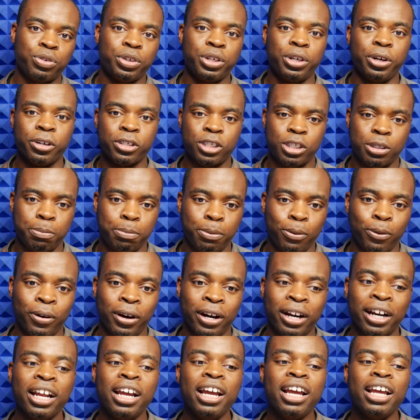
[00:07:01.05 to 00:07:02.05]
for your
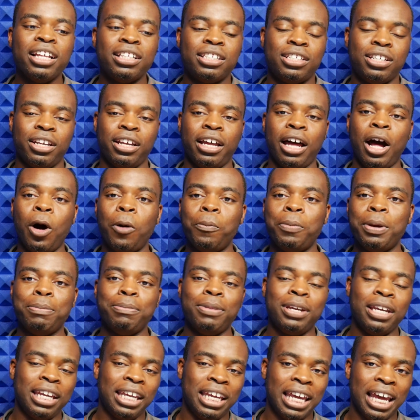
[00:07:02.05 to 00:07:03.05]
support to helping
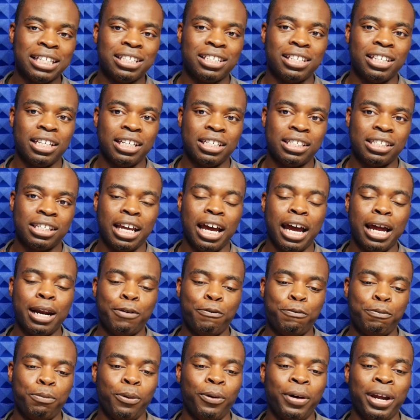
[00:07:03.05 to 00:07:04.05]
me get to this kind
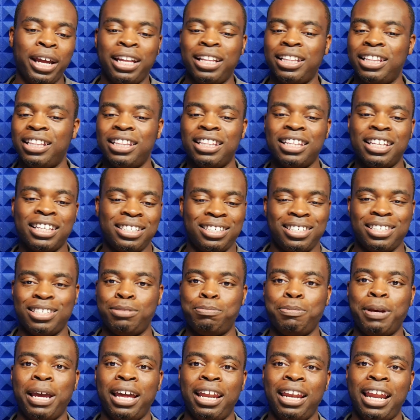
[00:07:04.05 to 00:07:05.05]
of point. This
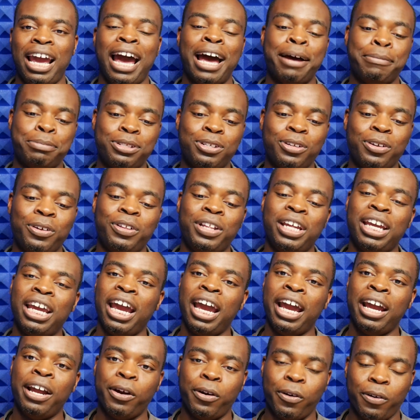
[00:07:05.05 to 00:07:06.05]
has been
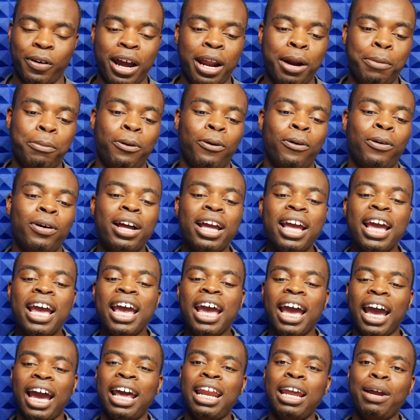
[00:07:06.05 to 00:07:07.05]
absolutely incredible.
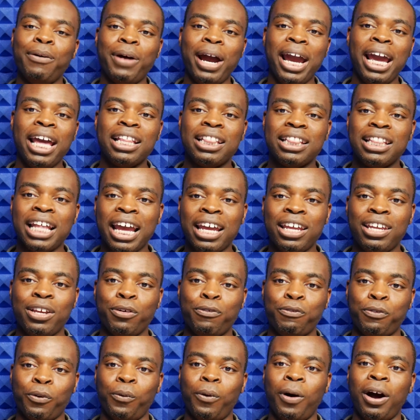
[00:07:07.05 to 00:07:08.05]
Anyway, thank
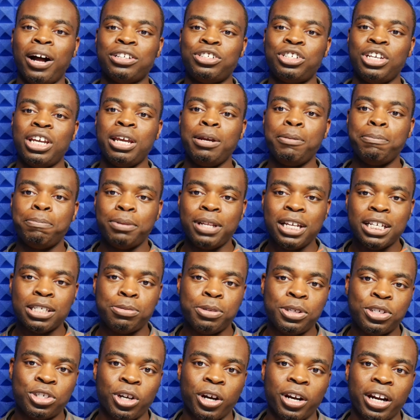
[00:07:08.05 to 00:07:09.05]
you for watching. Please
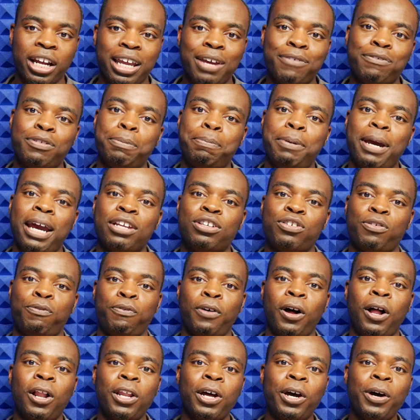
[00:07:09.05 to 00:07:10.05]
be sure to give the page a
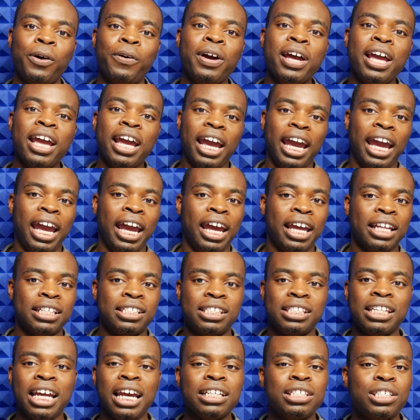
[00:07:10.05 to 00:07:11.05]
follow and
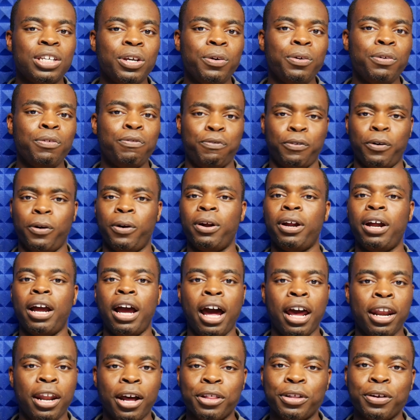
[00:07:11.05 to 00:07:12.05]
stay tuned for
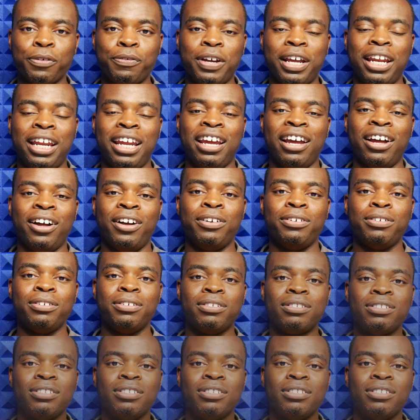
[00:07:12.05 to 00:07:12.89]
another video.